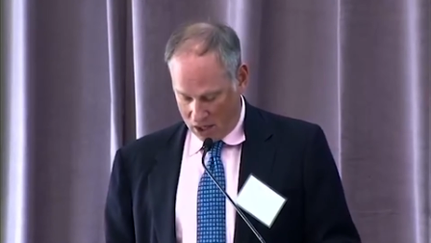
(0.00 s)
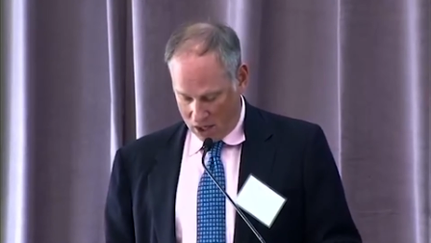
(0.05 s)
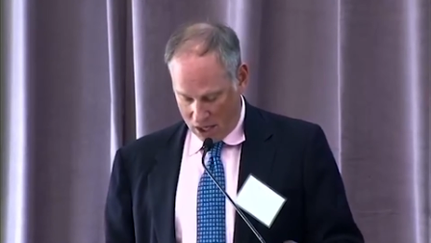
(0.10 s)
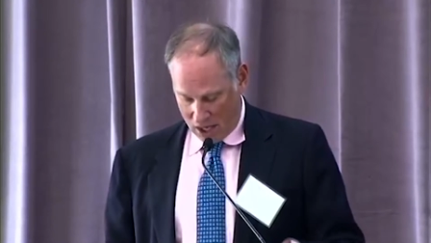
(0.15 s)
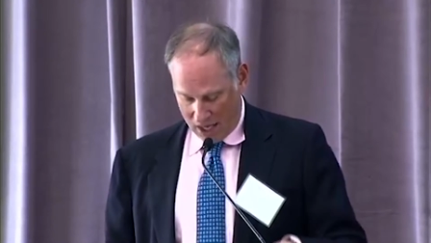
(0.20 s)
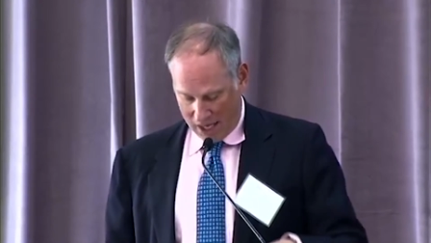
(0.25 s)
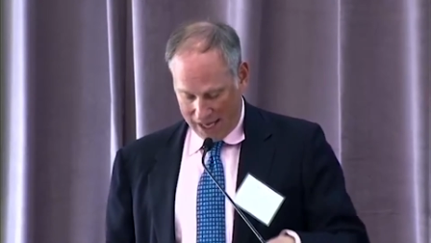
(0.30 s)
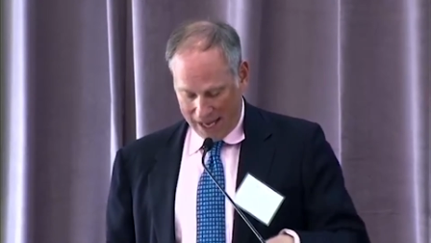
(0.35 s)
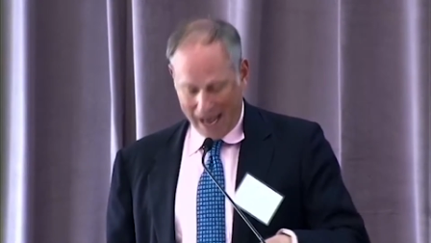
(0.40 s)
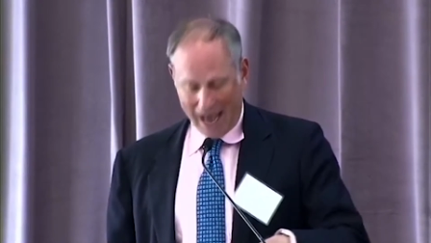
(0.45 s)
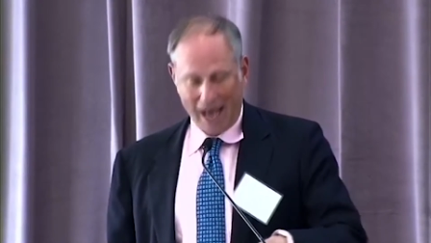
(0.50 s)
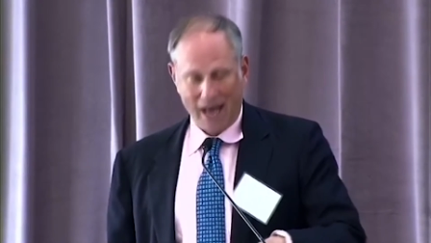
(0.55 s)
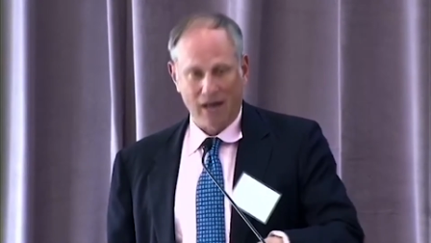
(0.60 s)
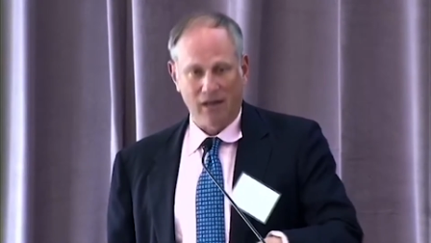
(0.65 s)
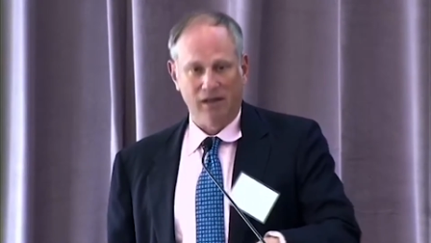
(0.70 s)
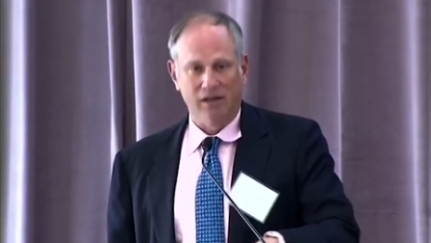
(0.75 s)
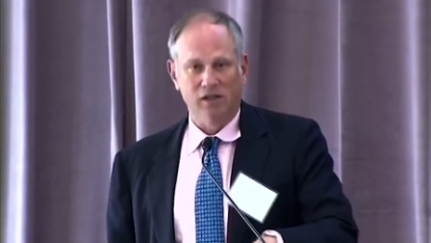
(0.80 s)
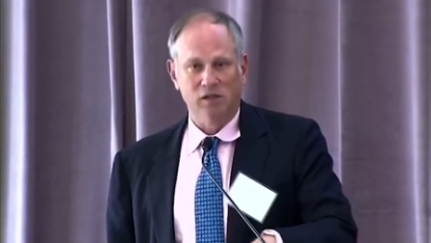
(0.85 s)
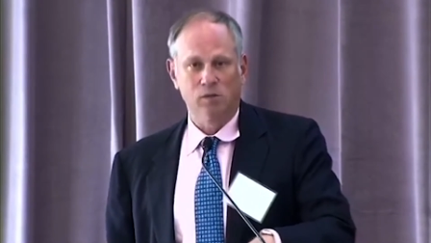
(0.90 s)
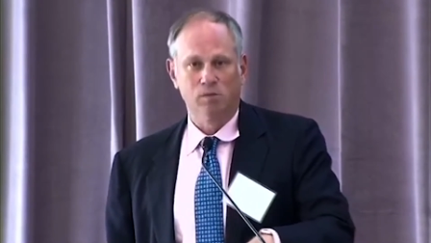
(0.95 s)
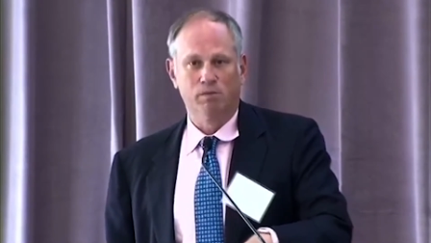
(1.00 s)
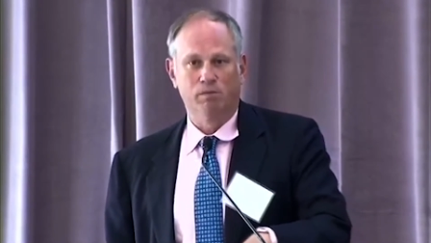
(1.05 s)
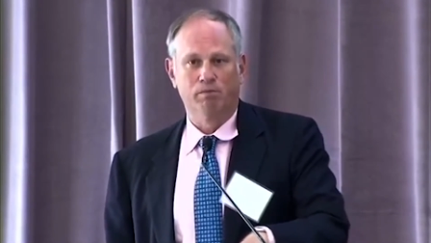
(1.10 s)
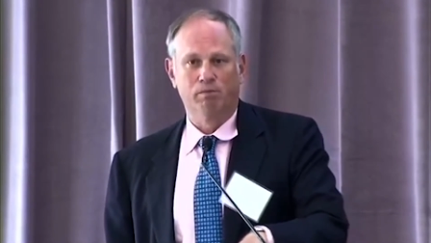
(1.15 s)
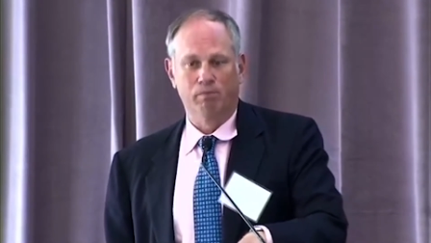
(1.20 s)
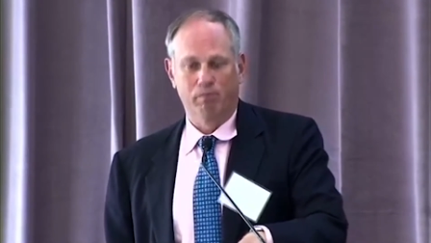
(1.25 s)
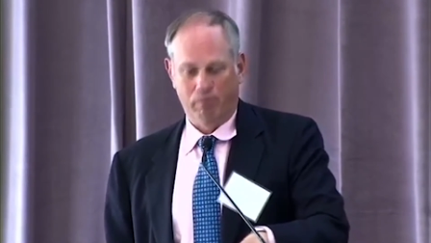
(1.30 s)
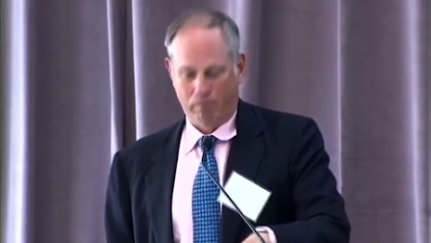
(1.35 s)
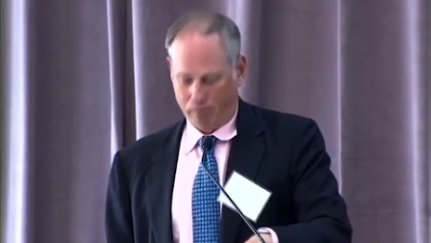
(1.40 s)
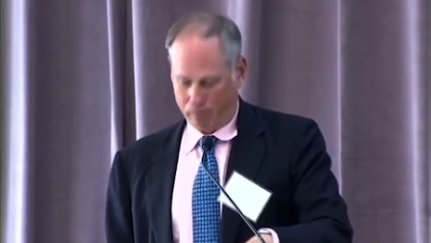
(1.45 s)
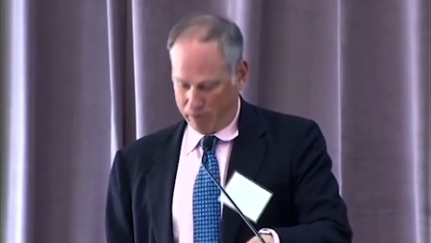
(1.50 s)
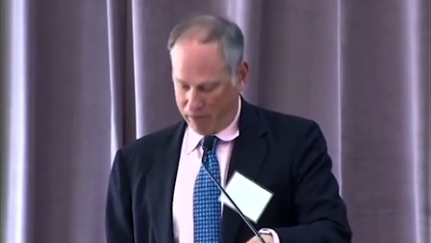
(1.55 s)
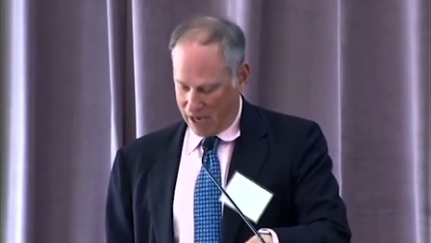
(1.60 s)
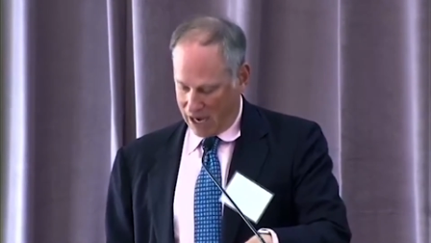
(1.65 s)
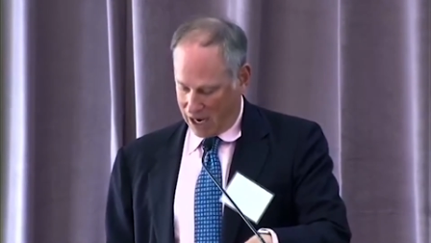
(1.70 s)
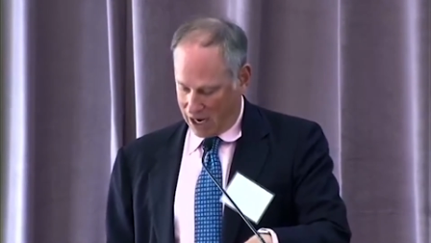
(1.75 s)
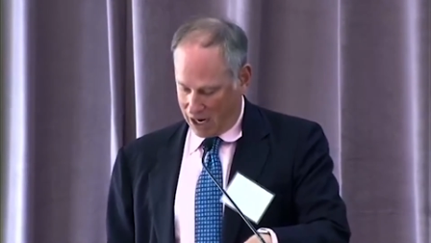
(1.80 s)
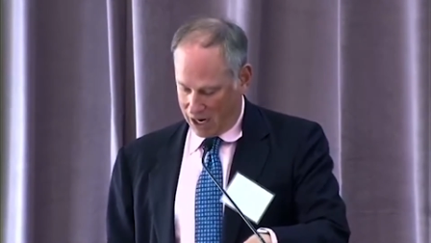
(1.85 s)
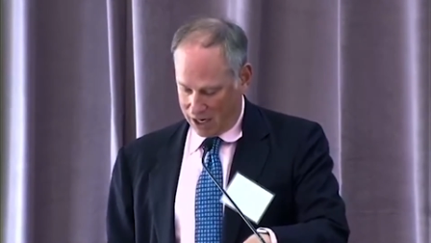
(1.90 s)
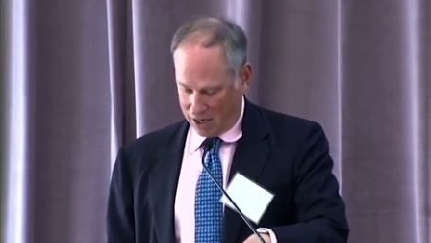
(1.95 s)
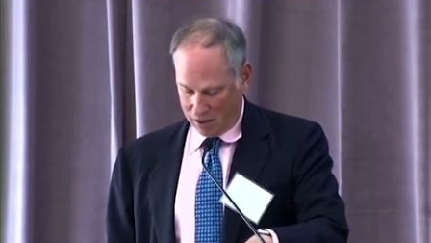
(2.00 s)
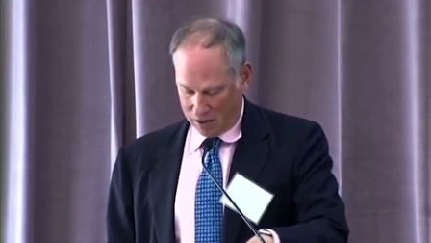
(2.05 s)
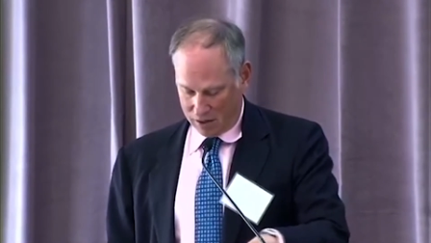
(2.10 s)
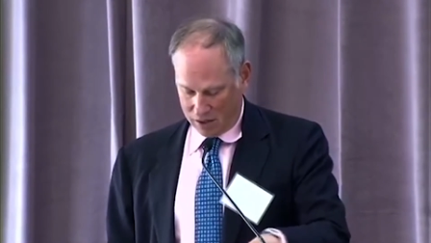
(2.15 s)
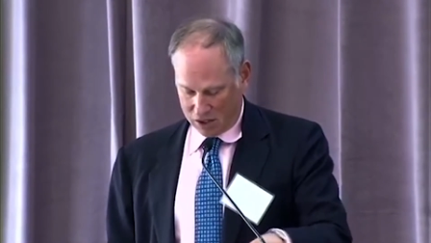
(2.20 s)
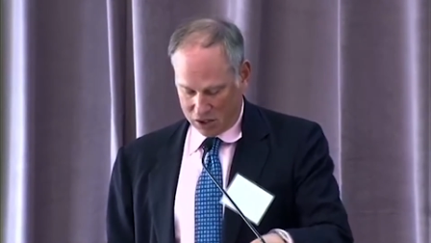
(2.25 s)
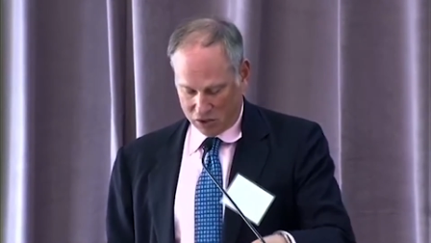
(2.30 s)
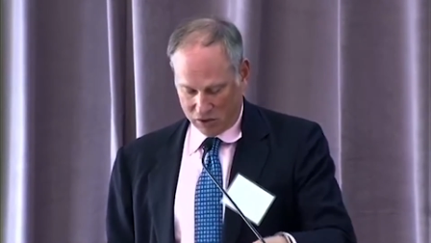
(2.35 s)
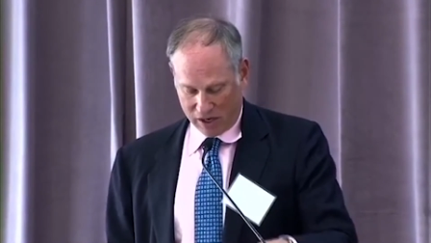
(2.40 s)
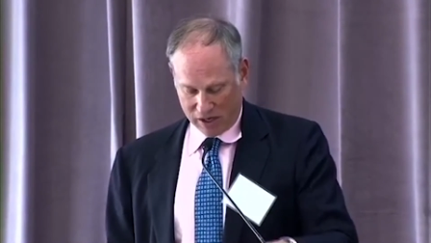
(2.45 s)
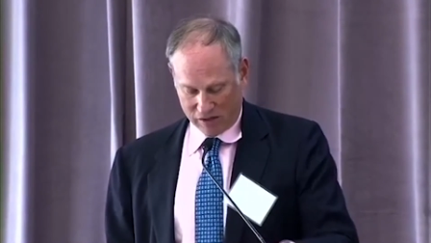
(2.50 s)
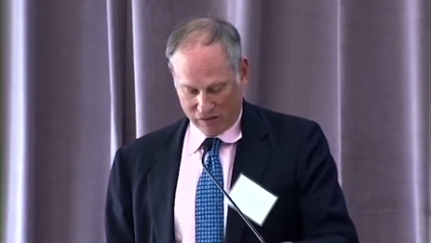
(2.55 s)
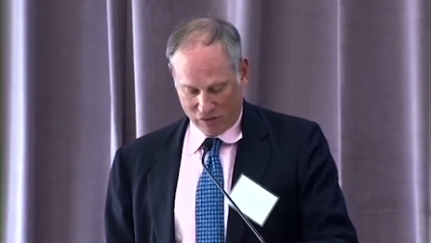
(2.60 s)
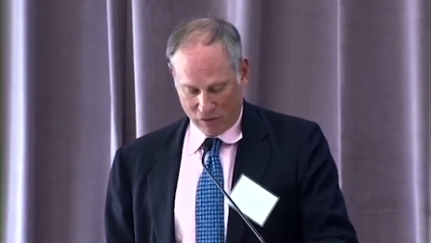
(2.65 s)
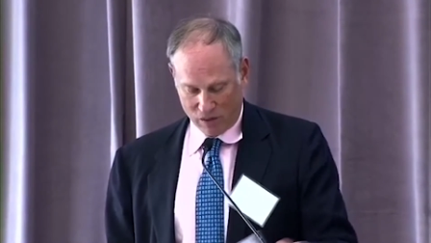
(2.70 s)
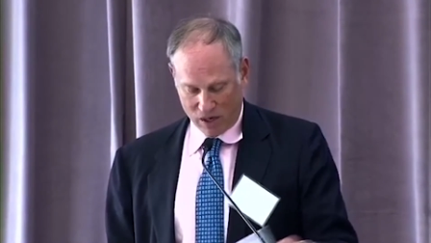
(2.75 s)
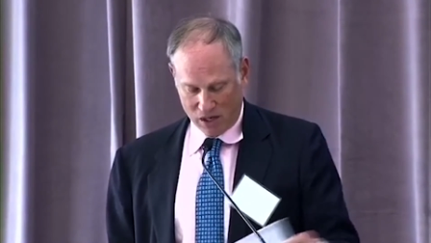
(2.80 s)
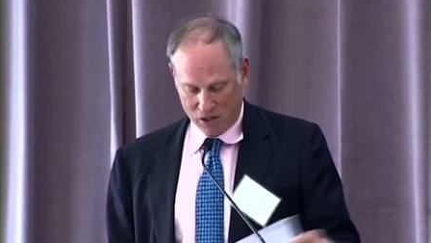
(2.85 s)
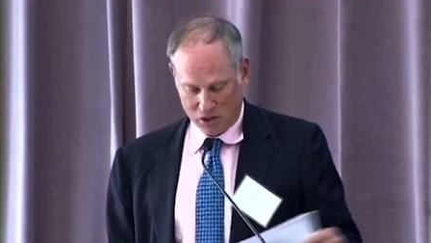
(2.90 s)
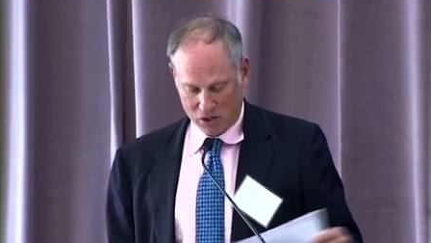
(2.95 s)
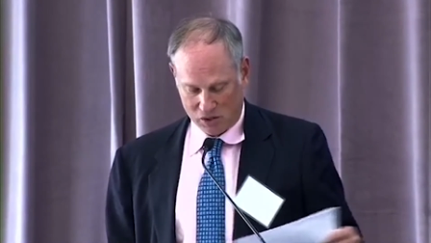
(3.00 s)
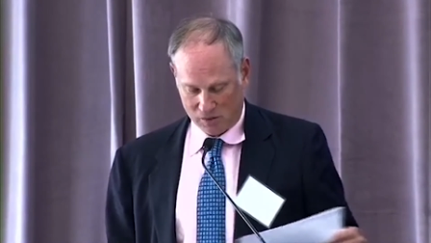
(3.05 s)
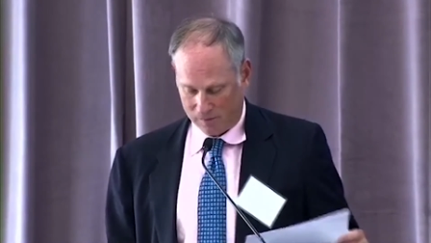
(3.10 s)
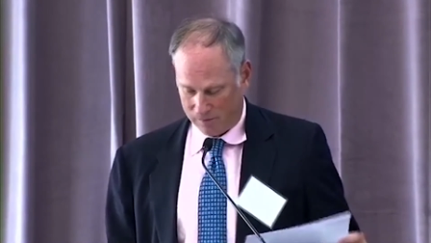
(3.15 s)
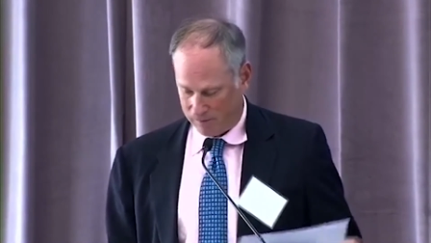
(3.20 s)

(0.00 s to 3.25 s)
a catalyst behind this transformation.